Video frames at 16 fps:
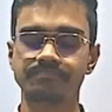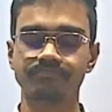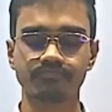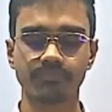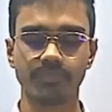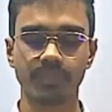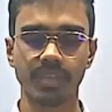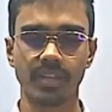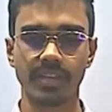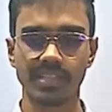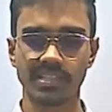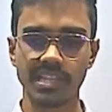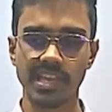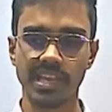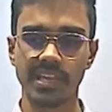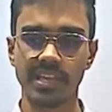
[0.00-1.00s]
next
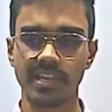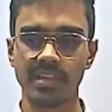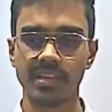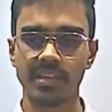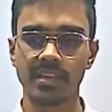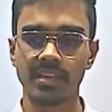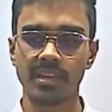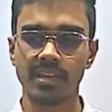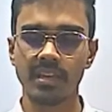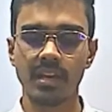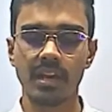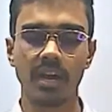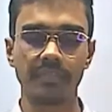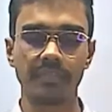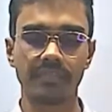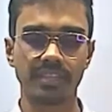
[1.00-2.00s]
day, after
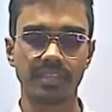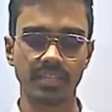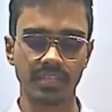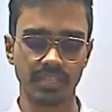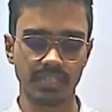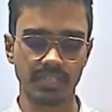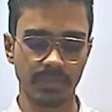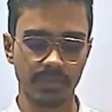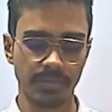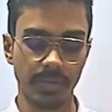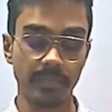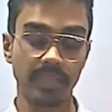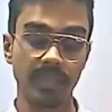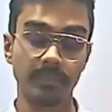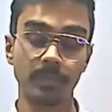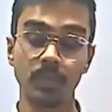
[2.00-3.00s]
the
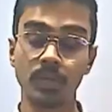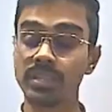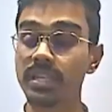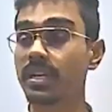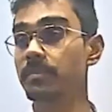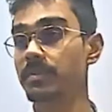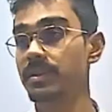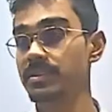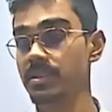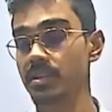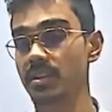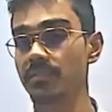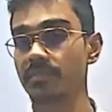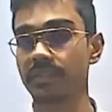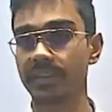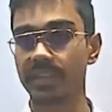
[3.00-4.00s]
upon the completion of
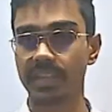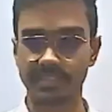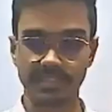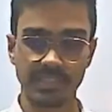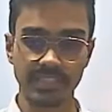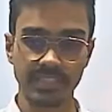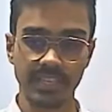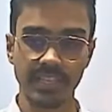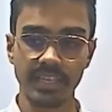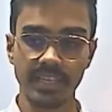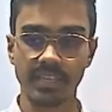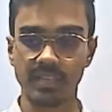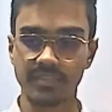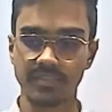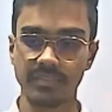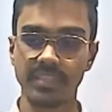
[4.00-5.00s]
elasticity with
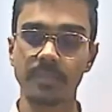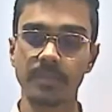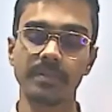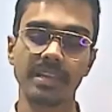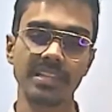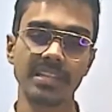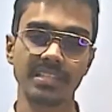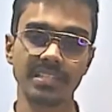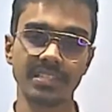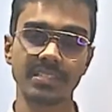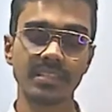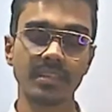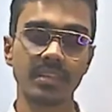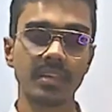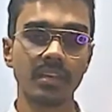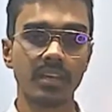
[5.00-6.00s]
the applications,
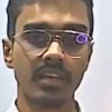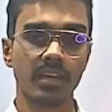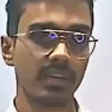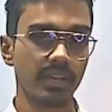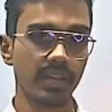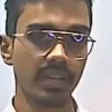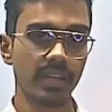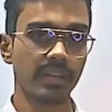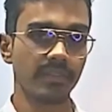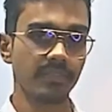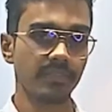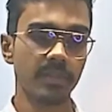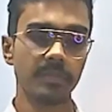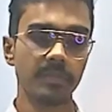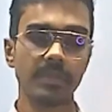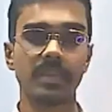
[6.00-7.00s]
right, we'll
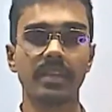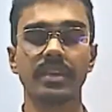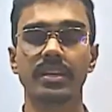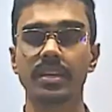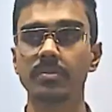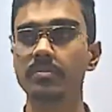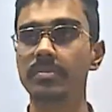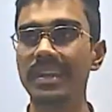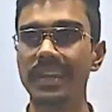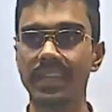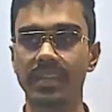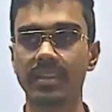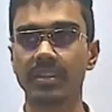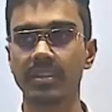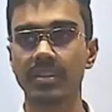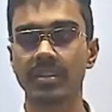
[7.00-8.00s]
be completing
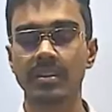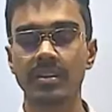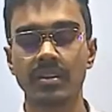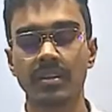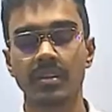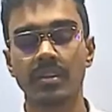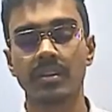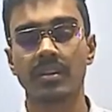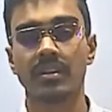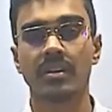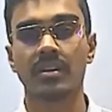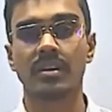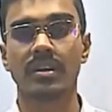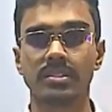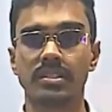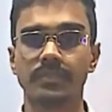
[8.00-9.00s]
the
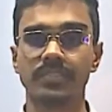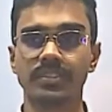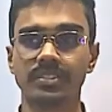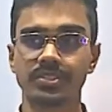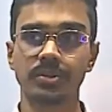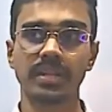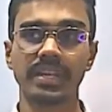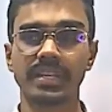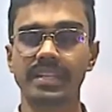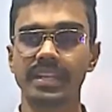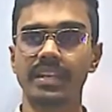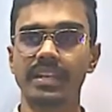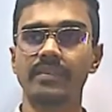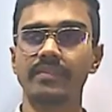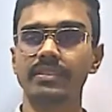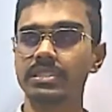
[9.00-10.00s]
first unit in
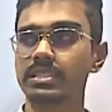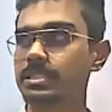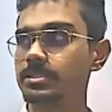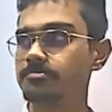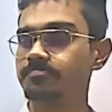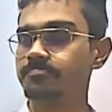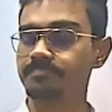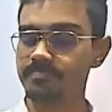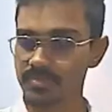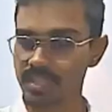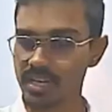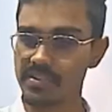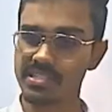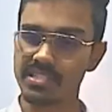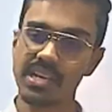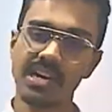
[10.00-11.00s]
our previous
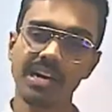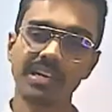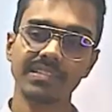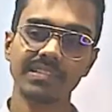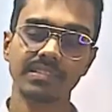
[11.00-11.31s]
class,